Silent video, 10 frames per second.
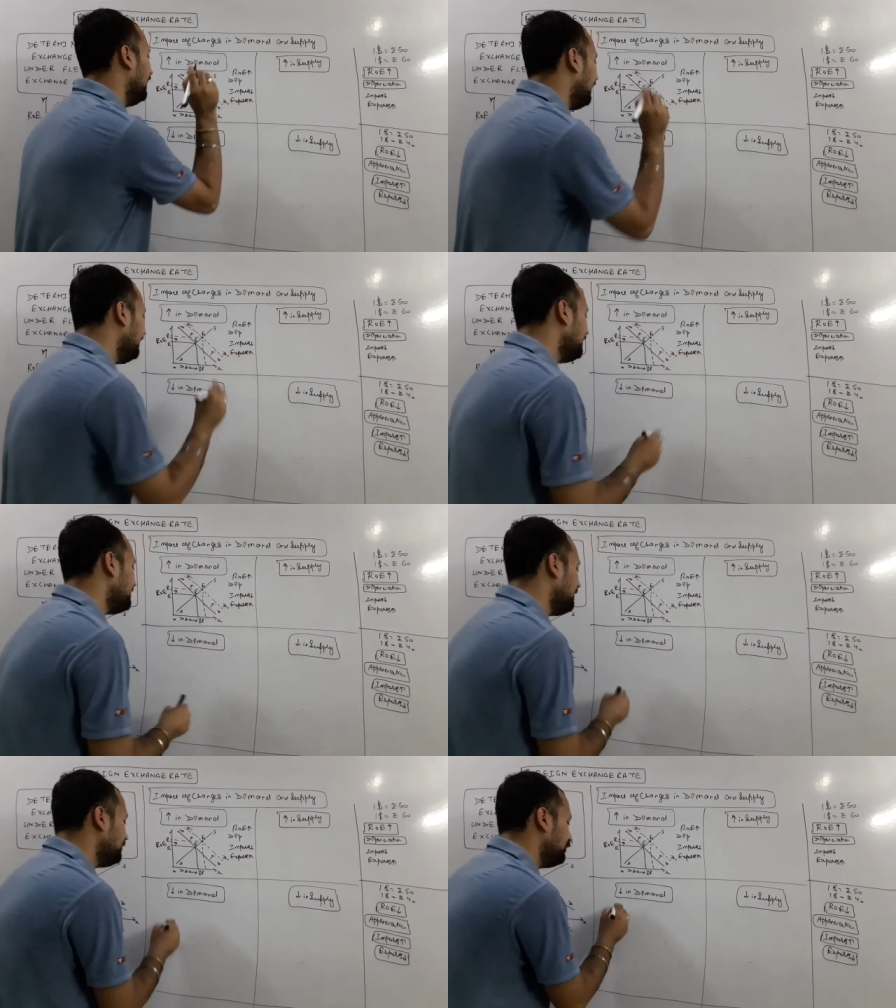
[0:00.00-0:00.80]
In the
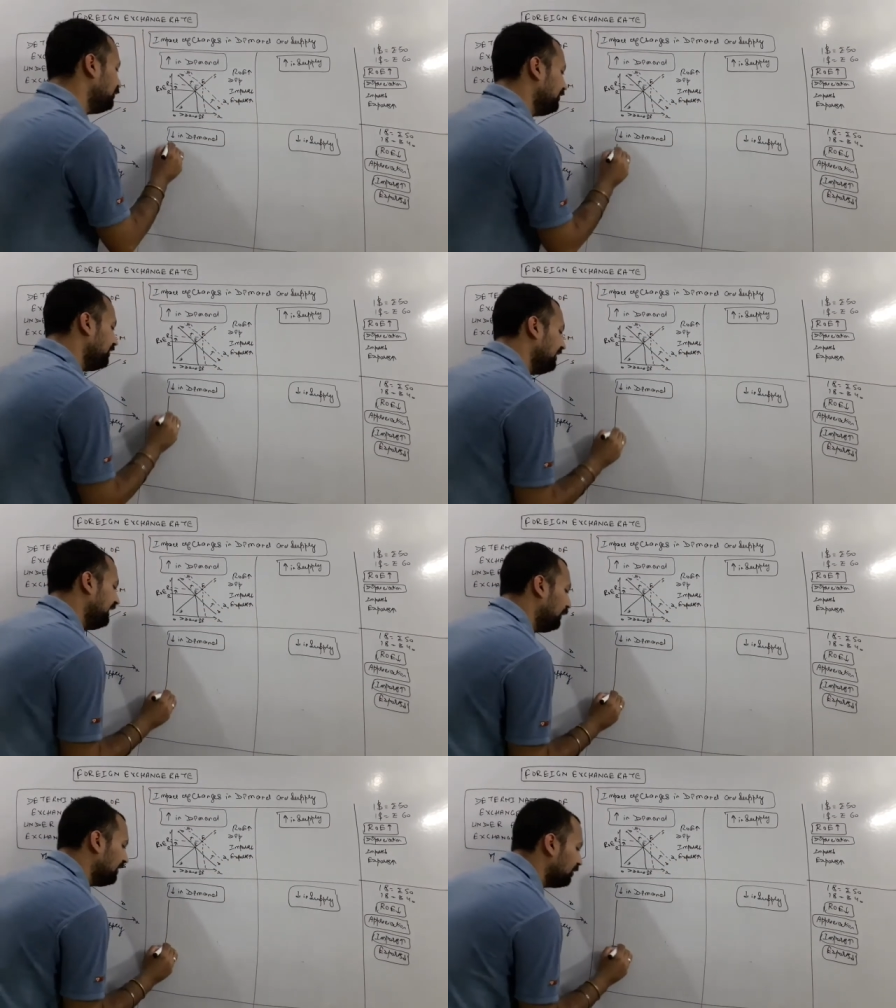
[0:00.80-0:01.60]
same situation, we
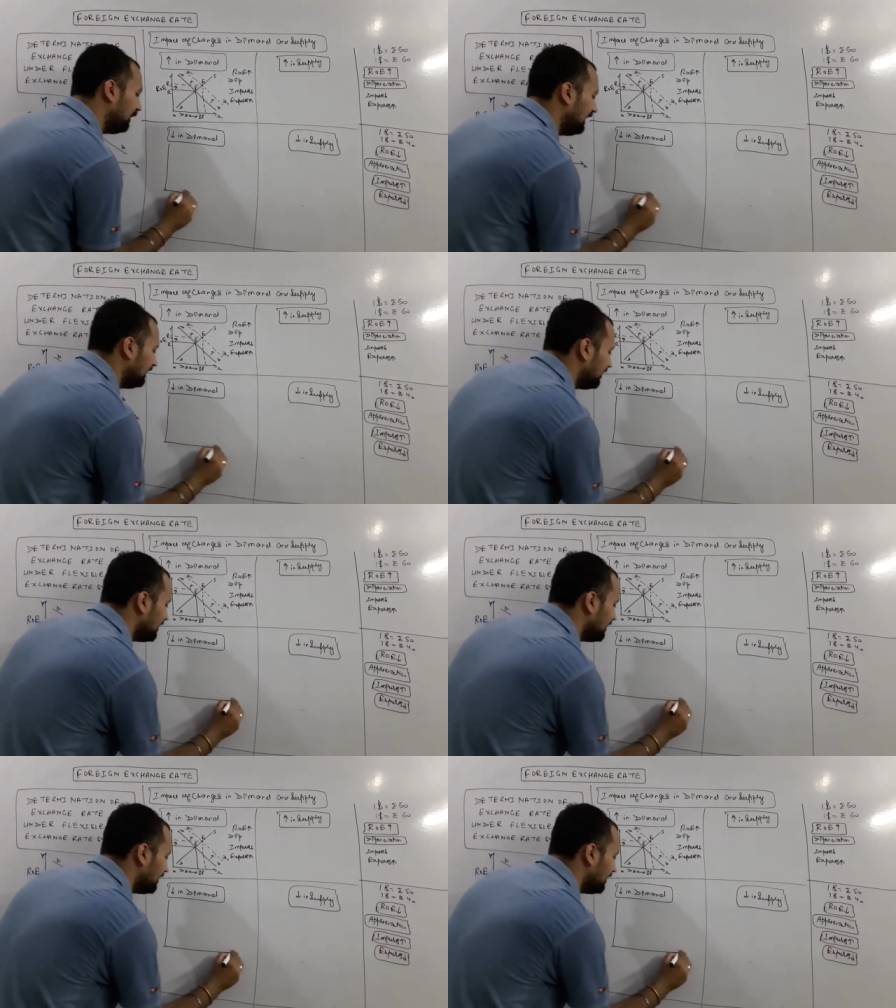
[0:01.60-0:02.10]
need to explain the